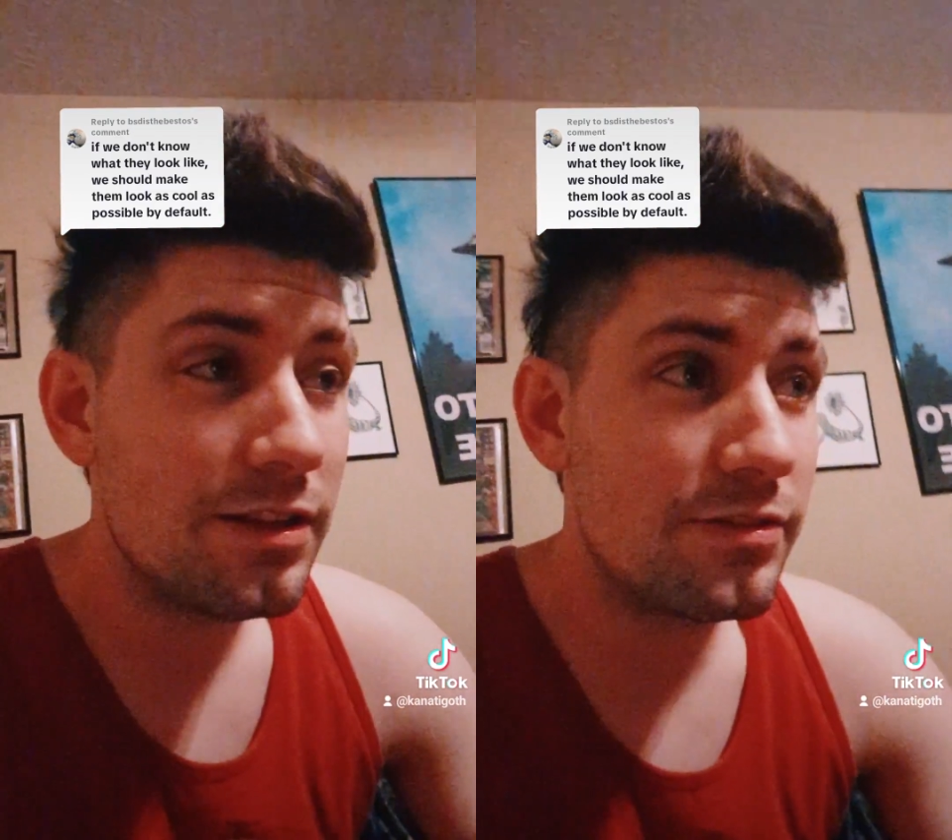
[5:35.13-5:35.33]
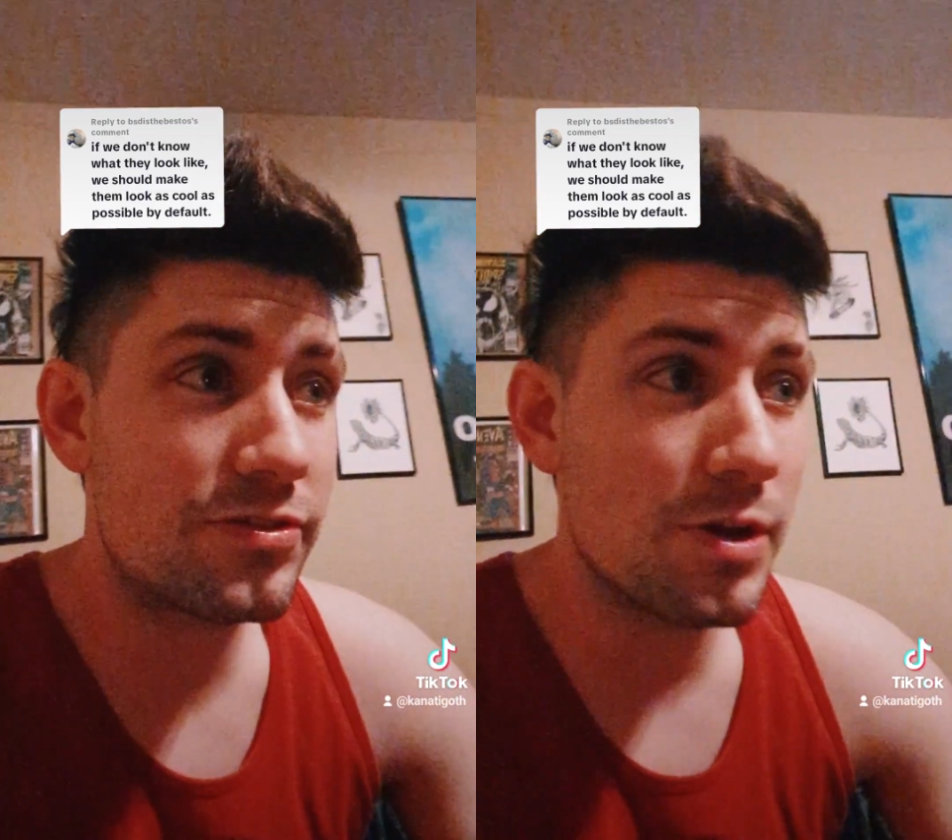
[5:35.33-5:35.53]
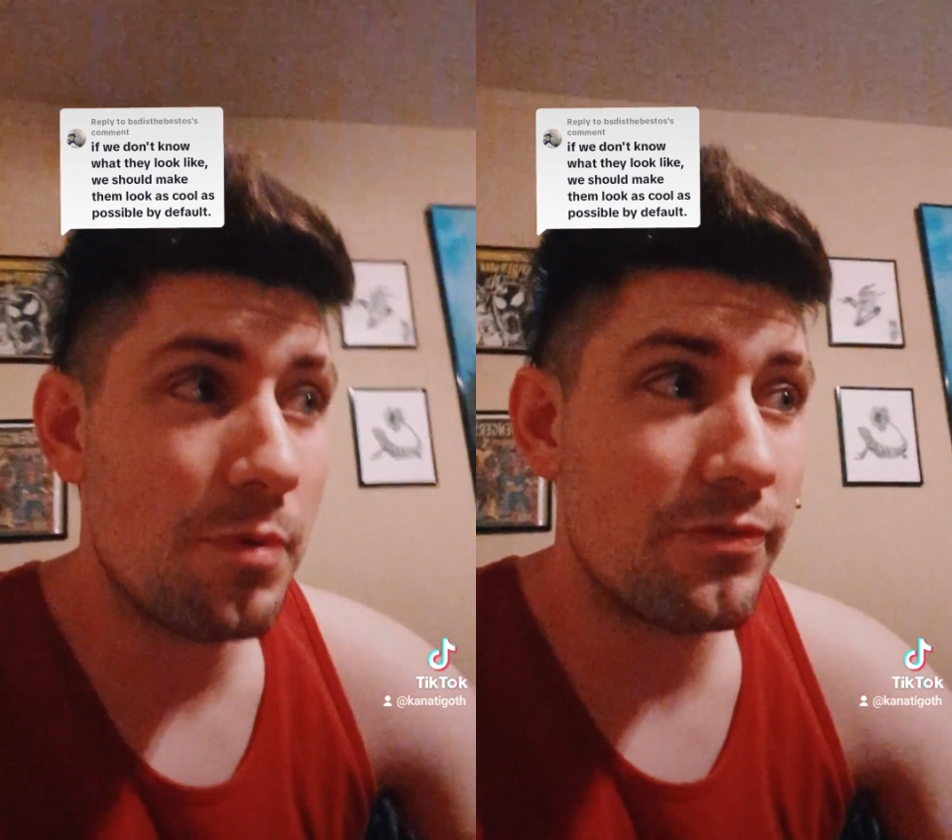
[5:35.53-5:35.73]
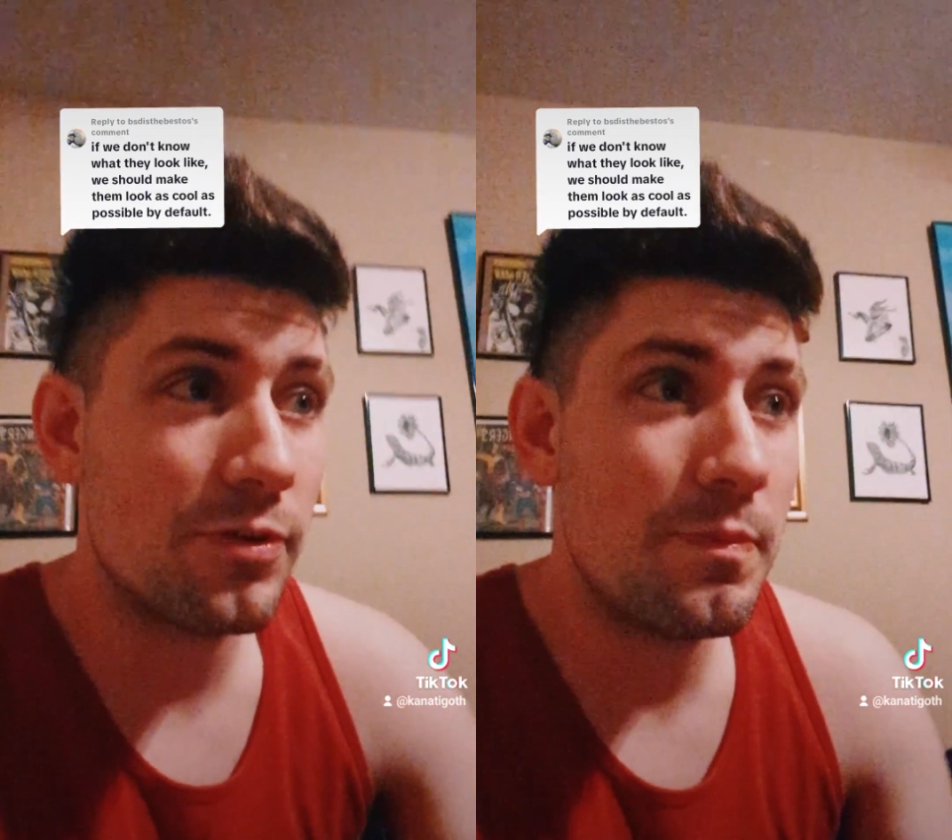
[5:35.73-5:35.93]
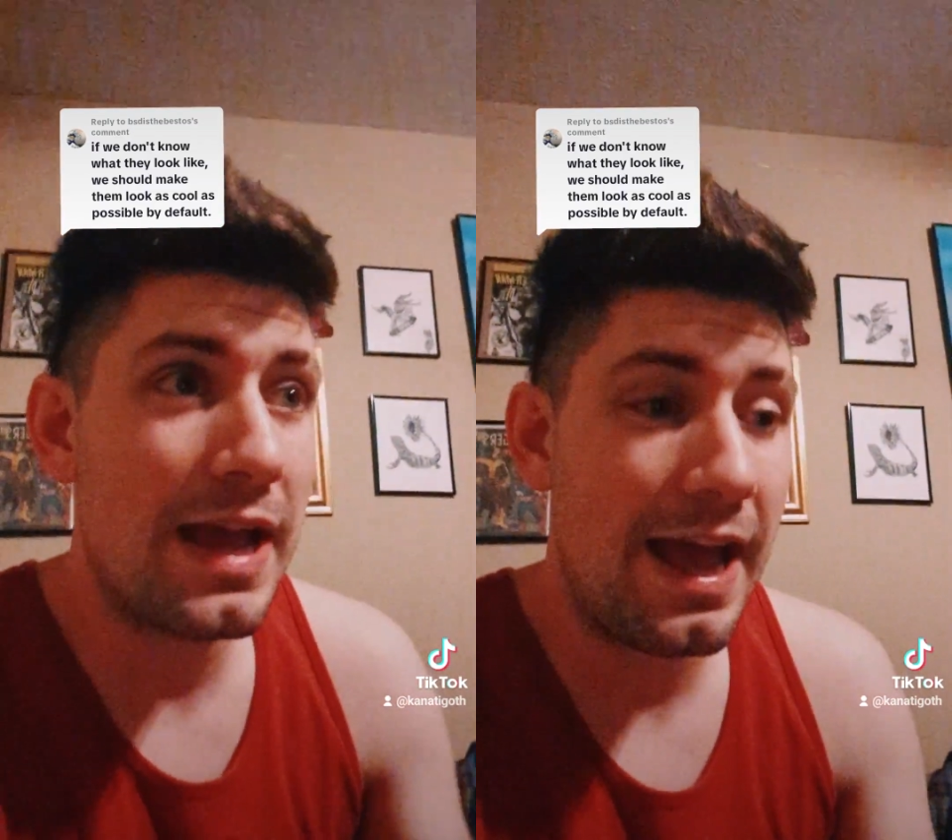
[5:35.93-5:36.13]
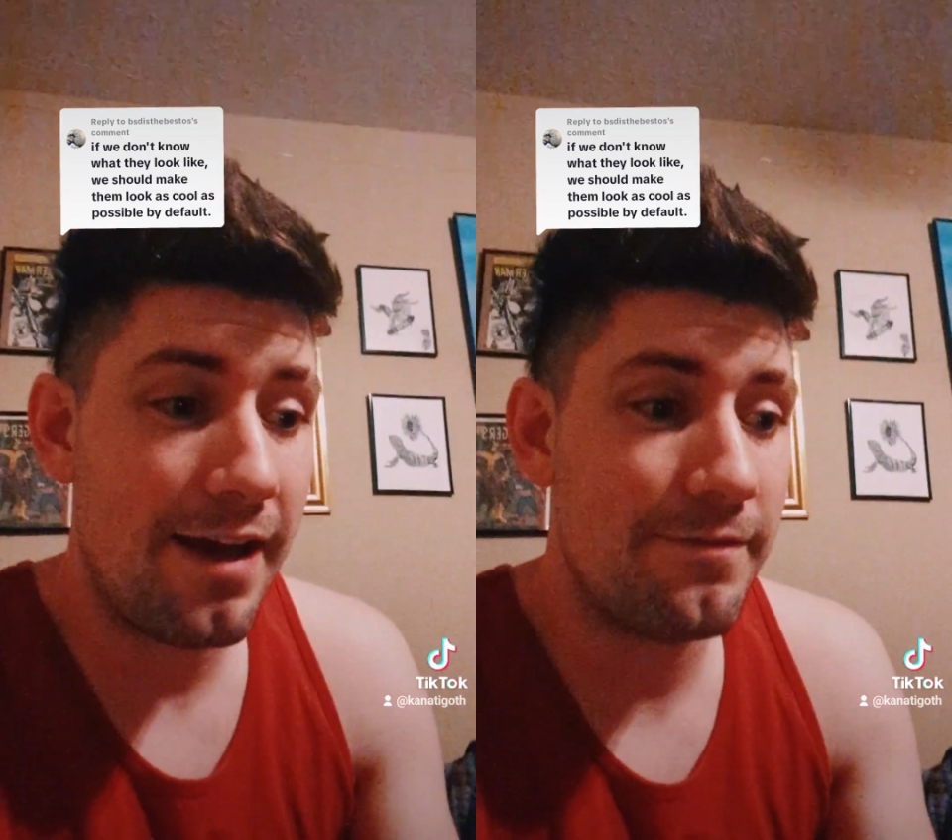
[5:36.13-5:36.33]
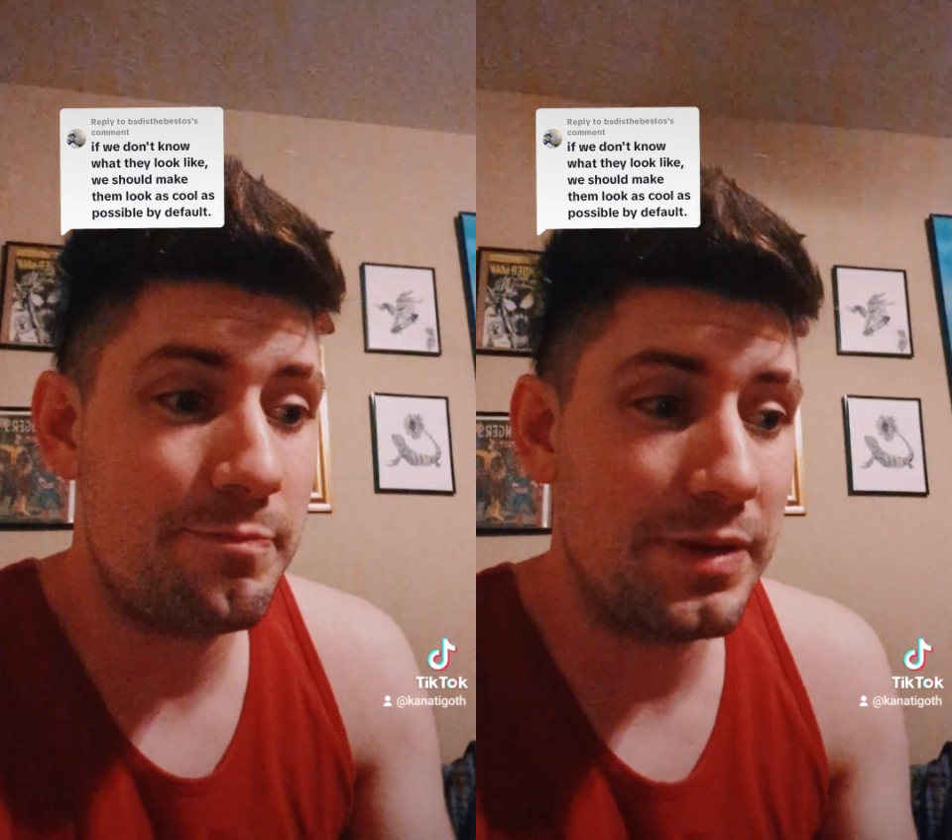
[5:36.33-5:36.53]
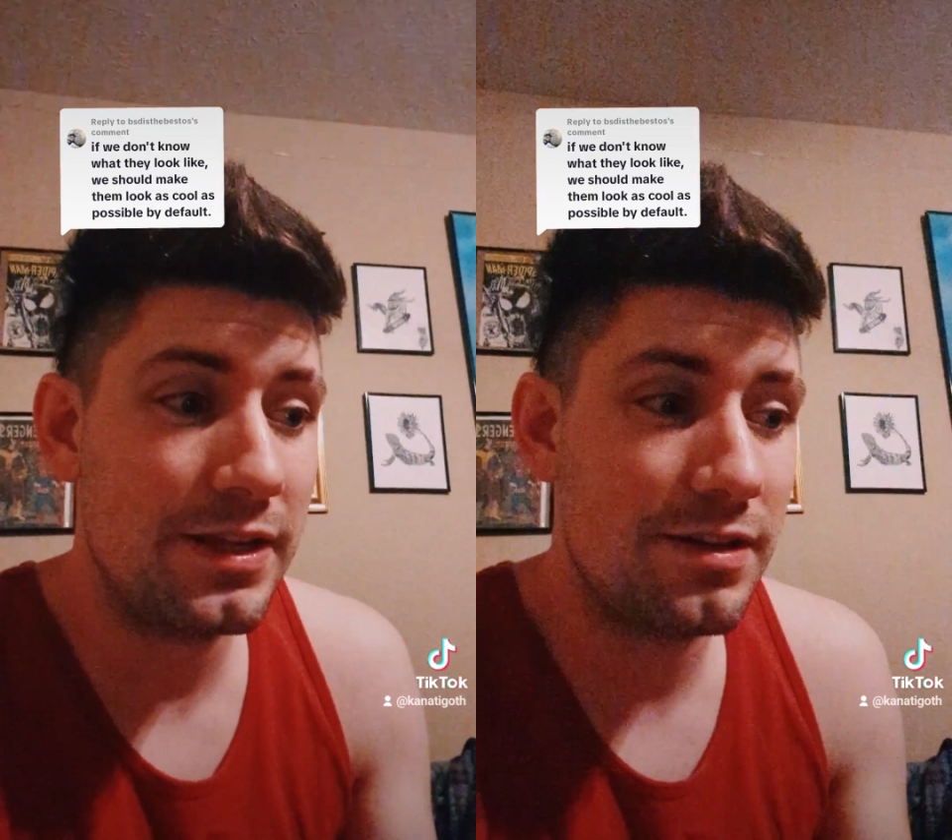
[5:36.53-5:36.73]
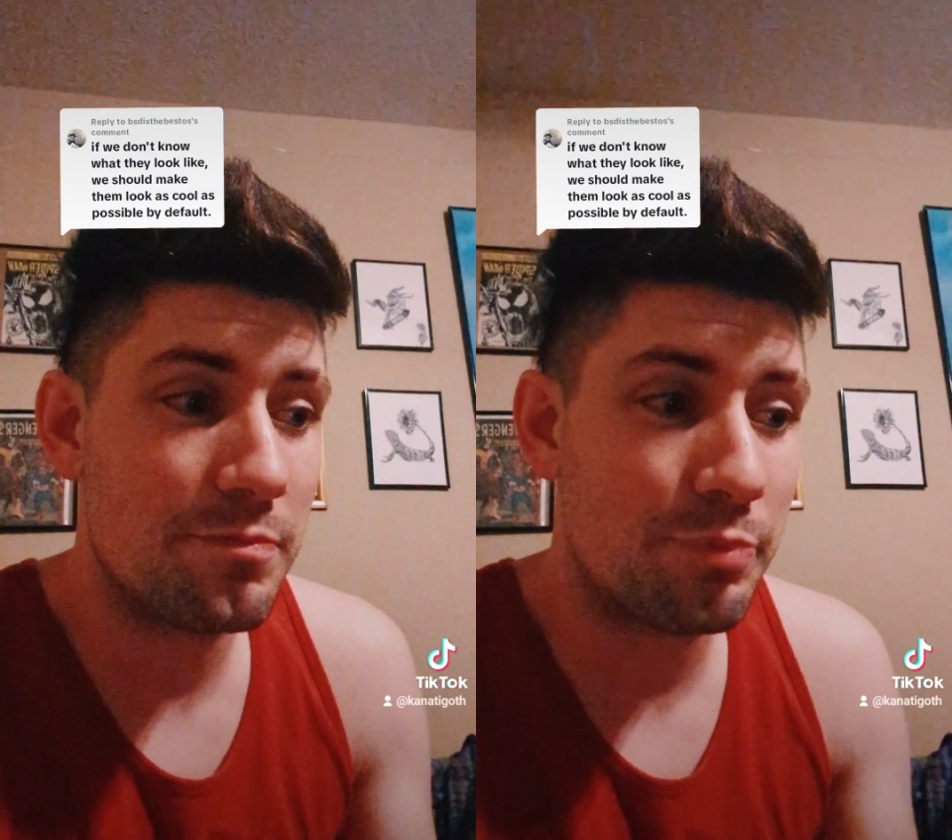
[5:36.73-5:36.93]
some of them have been